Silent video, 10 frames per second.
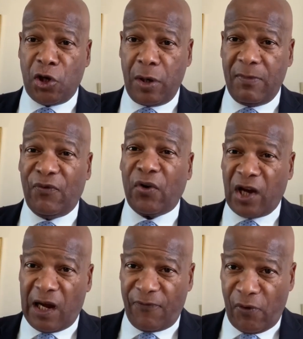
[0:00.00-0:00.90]
term for
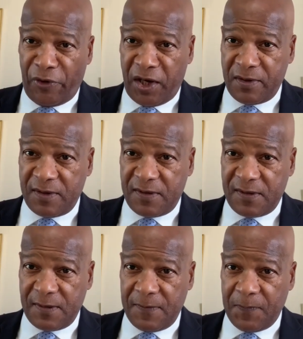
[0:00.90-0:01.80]

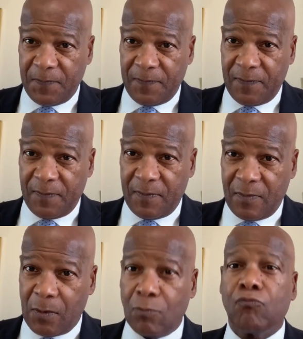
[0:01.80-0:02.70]
Californians.
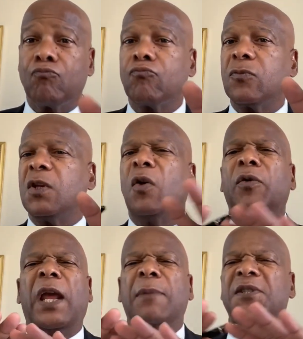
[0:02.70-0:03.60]
You know,
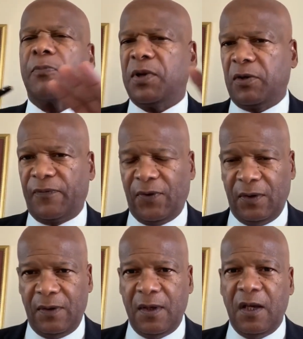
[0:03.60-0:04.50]
names are beautiful.
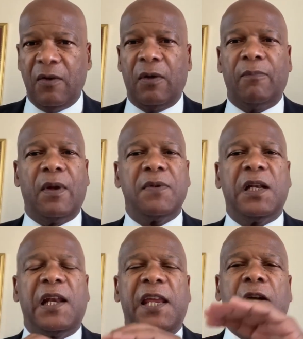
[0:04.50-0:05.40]

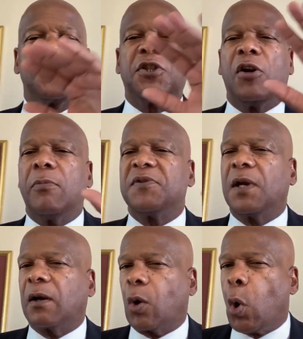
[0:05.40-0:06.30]
Legal terms
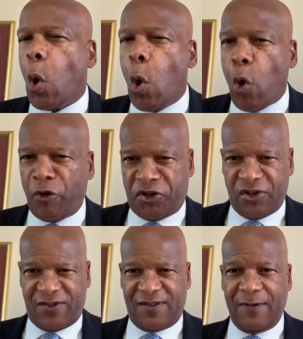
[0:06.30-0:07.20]
are
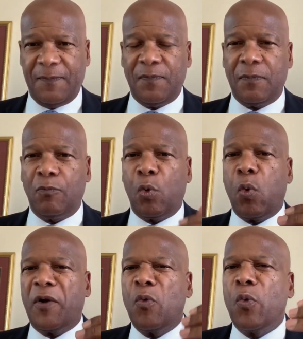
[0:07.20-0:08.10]
gorgeous. But
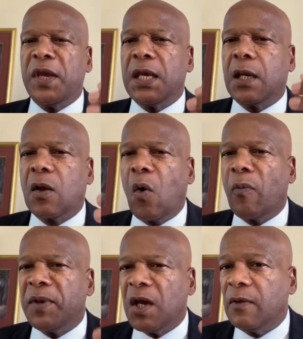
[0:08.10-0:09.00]
why don't we go
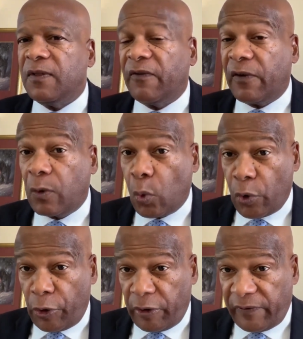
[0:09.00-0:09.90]
beyond the very
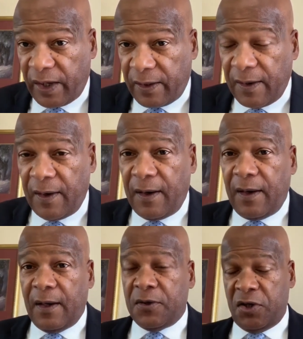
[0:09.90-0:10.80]
word of it?
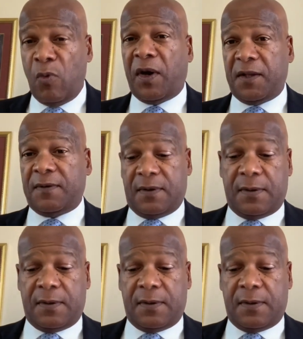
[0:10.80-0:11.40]
You know what a